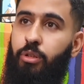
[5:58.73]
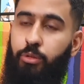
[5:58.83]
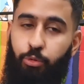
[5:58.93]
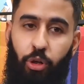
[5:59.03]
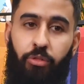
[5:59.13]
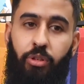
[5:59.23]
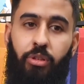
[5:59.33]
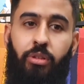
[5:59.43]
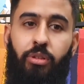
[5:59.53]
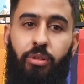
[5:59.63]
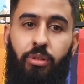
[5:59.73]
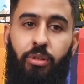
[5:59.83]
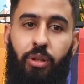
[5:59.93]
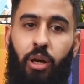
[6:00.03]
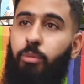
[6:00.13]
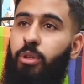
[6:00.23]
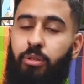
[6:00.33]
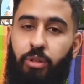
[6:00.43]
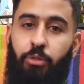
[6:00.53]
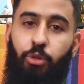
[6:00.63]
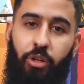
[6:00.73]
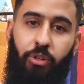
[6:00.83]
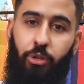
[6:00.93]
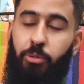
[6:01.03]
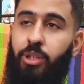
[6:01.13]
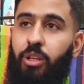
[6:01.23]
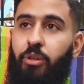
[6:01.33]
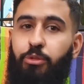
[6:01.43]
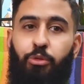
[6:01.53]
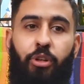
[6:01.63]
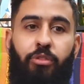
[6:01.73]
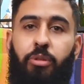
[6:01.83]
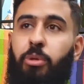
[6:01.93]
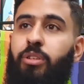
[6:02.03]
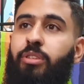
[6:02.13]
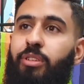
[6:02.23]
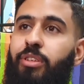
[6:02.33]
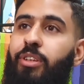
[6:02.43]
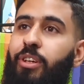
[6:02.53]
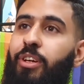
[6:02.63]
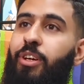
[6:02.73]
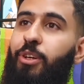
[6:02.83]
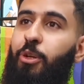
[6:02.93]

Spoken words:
forever. I mean, not forever. Nobody lives forever, but you